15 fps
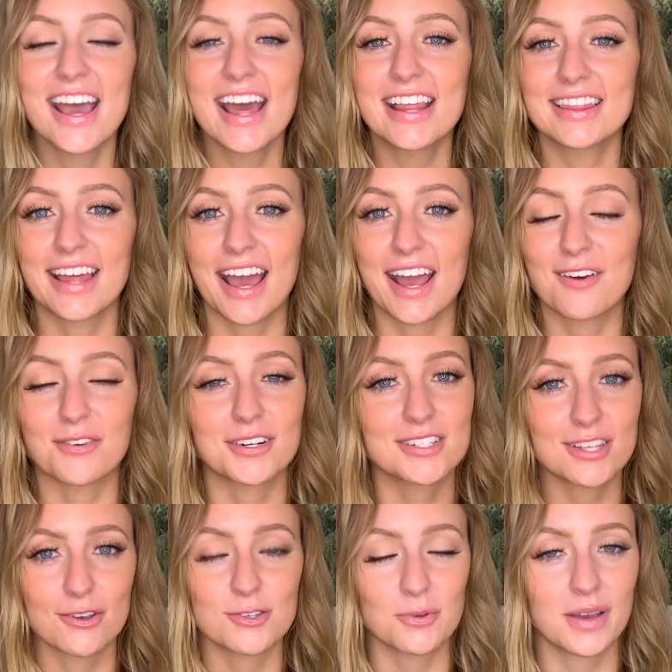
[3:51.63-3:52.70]
They were
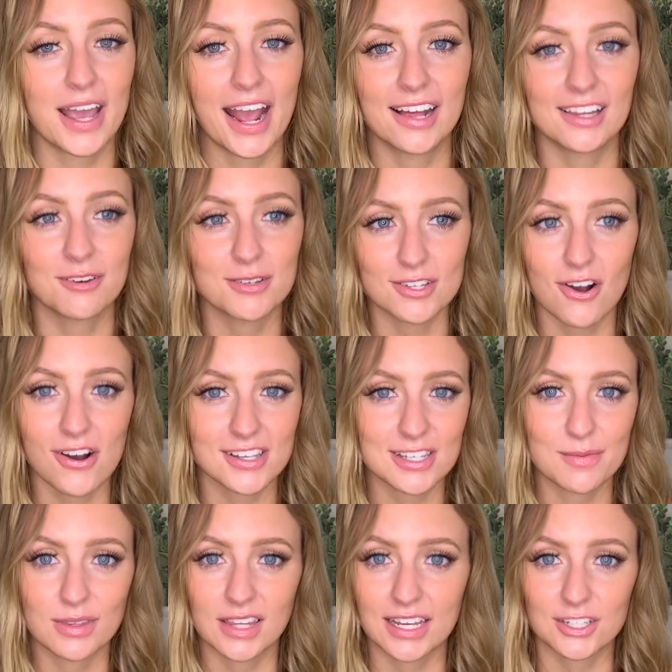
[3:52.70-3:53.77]
so sweet. Haley was awesome,
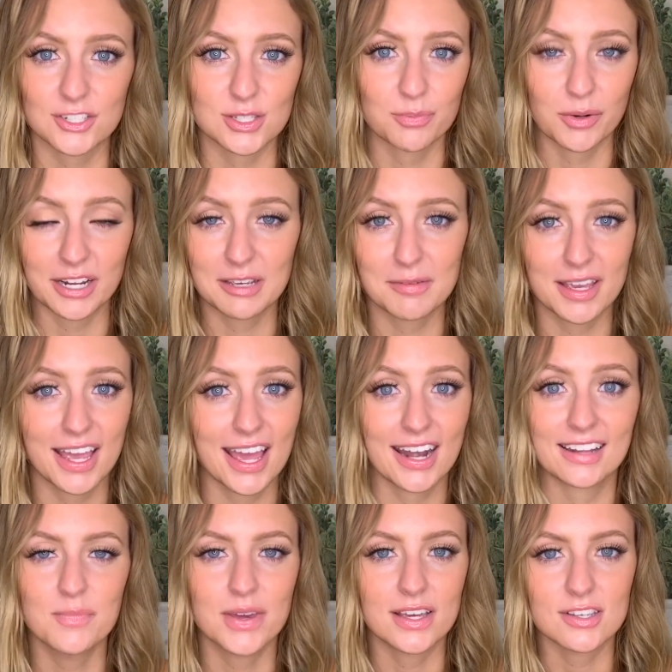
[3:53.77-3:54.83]
and like just bringing me in and
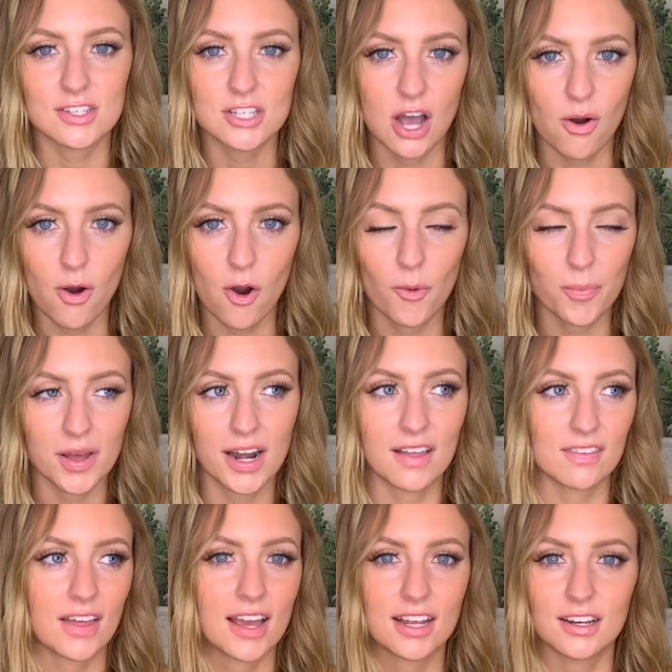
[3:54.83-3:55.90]
being so open and
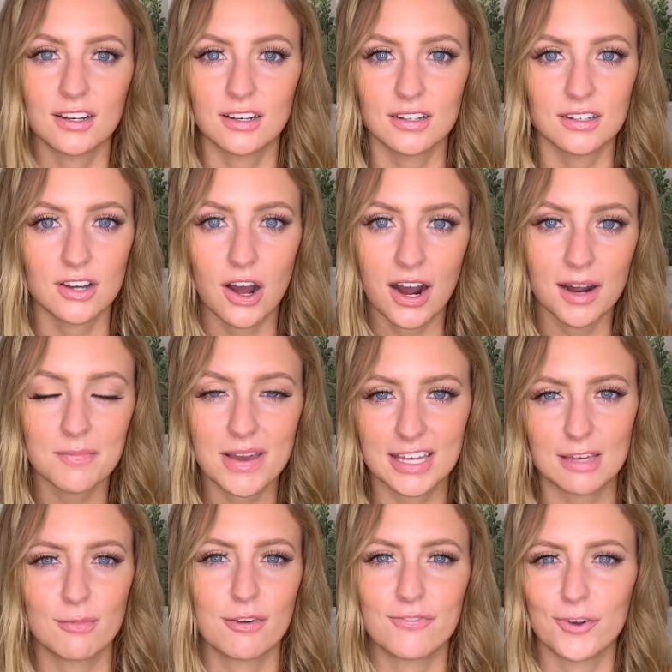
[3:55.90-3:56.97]
like not making
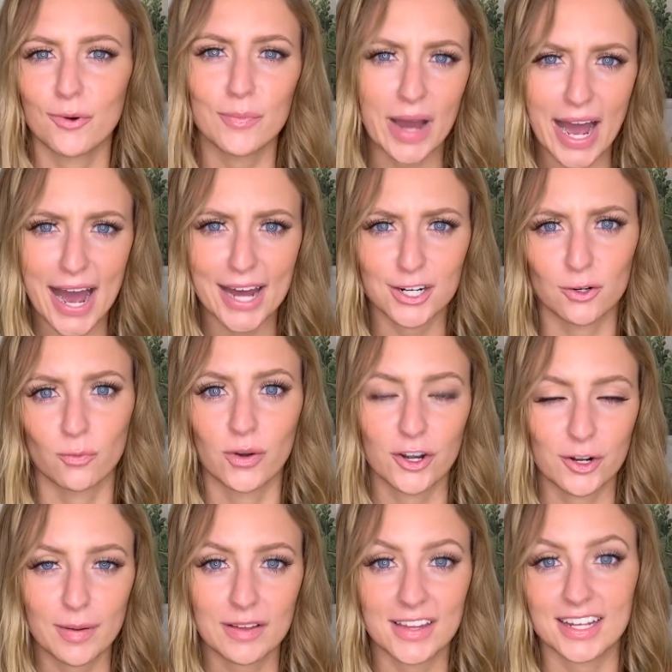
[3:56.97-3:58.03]
me feel bad or weird
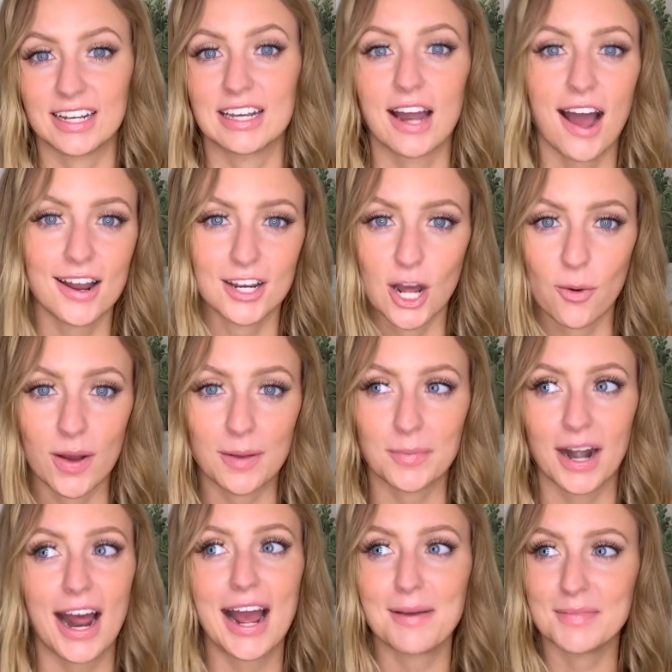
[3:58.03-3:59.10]
about like not knowing. But
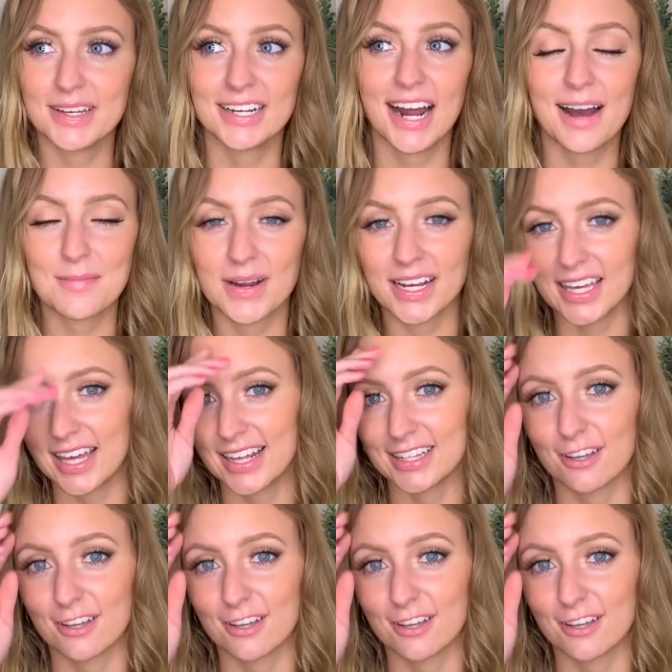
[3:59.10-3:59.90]
I mean, I'm not kidding. The